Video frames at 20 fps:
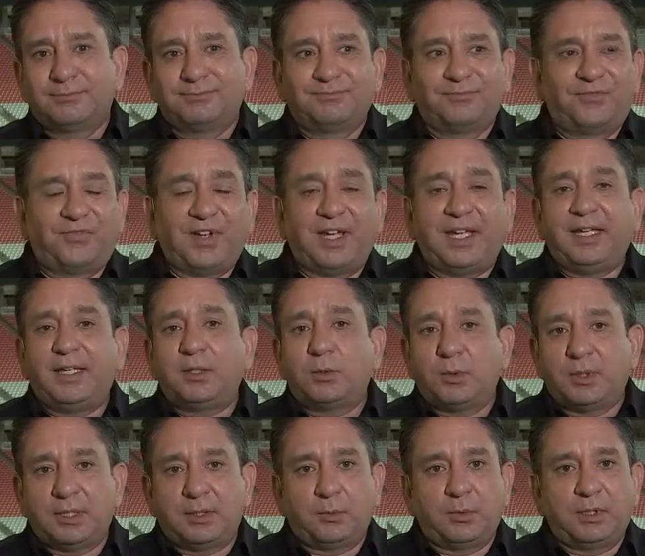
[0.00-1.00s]
vague
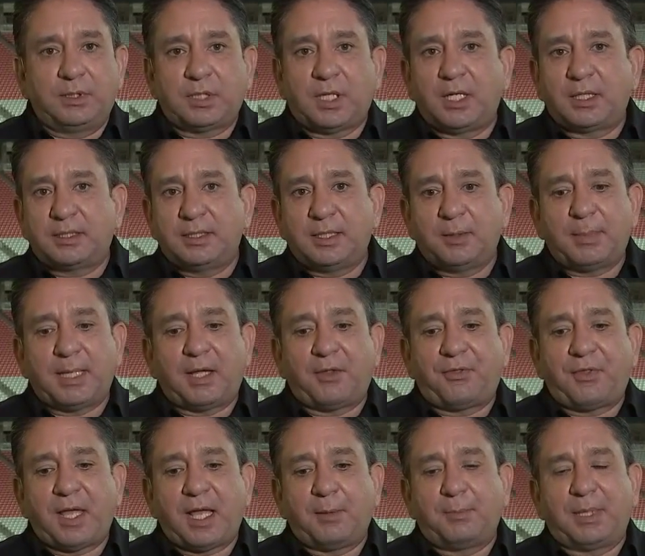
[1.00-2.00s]
when, when talking
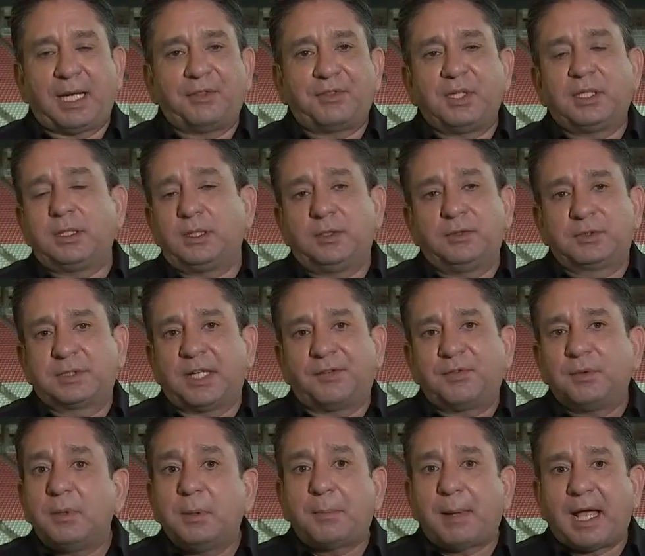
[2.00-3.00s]
about that, but I think he'll
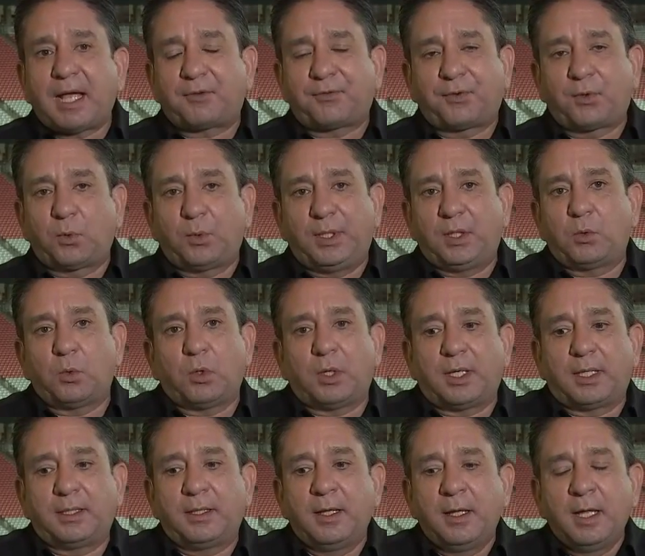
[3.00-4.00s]
definitely be back for week
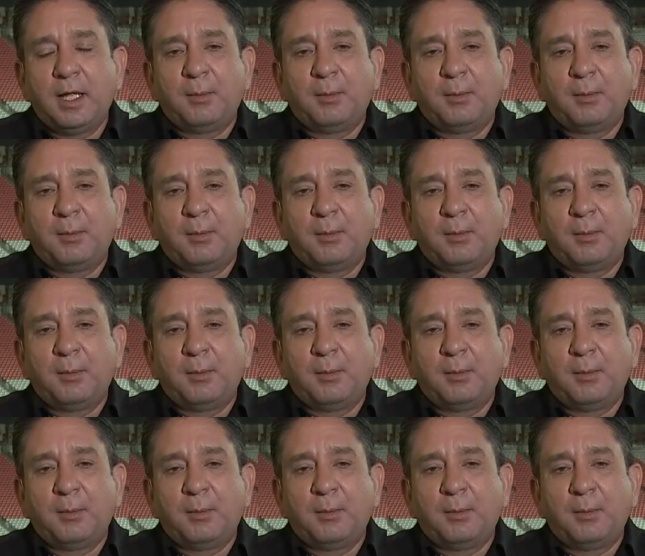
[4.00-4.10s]
one.